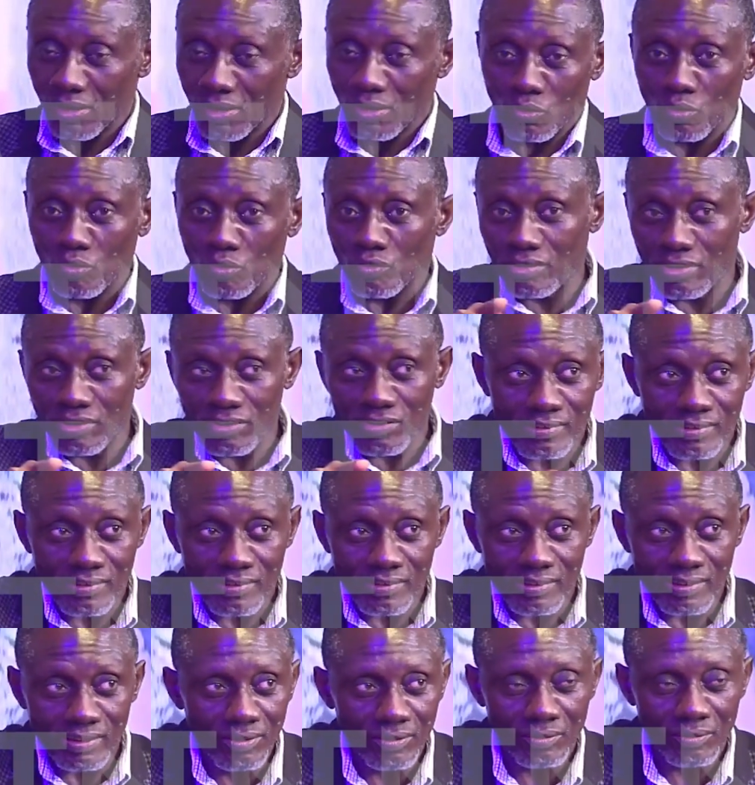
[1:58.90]
So this
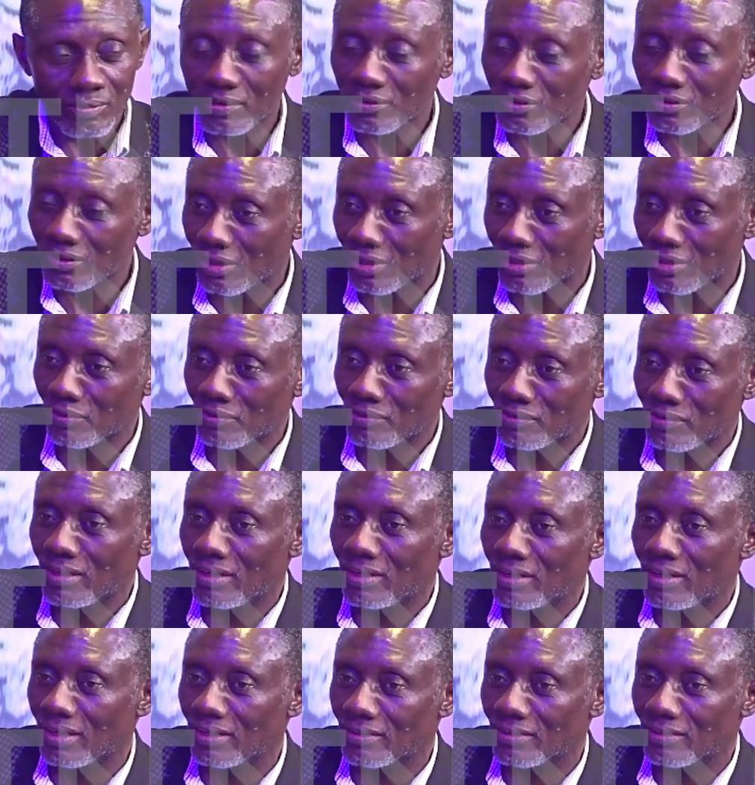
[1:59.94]
thing, there's a
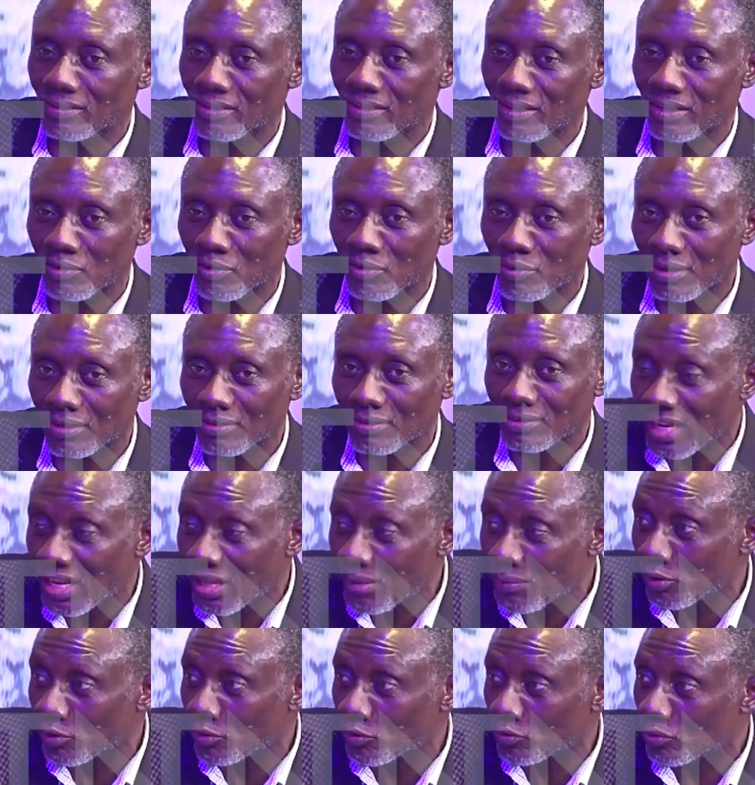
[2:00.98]
saying that there's always an
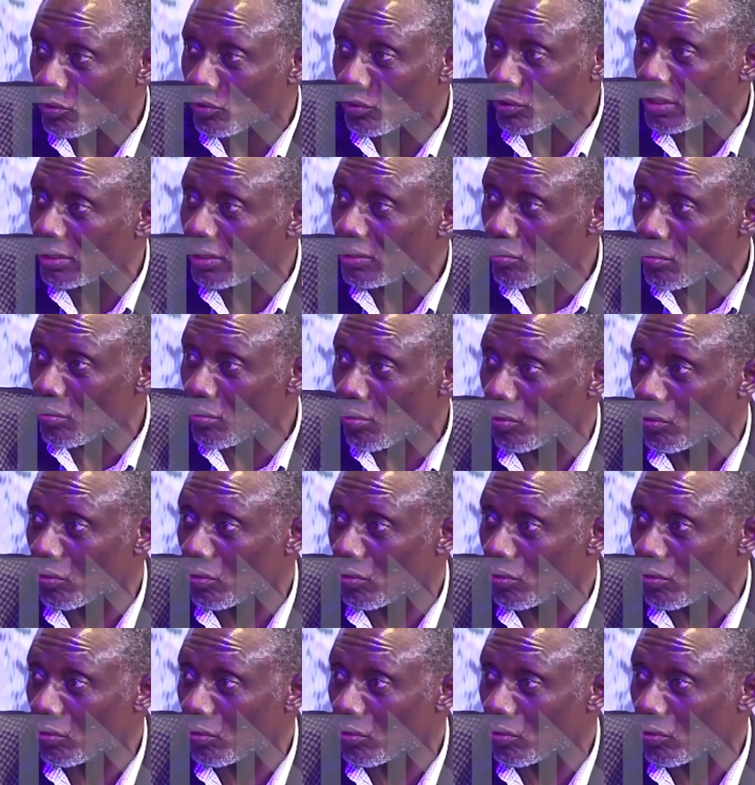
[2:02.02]
element of truth in any rumor